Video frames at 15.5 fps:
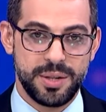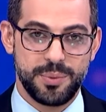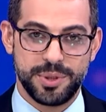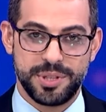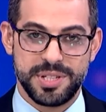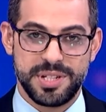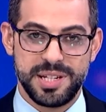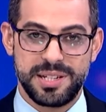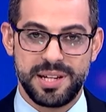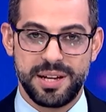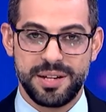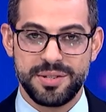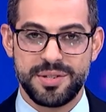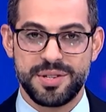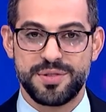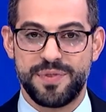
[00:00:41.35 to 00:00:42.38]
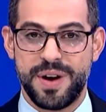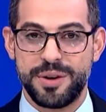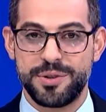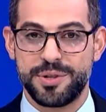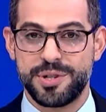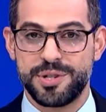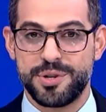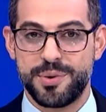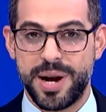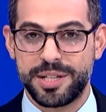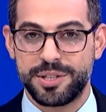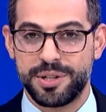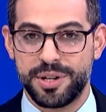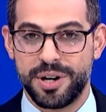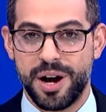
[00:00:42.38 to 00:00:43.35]
With the details is founder and
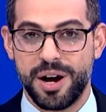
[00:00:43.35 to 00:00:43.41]
director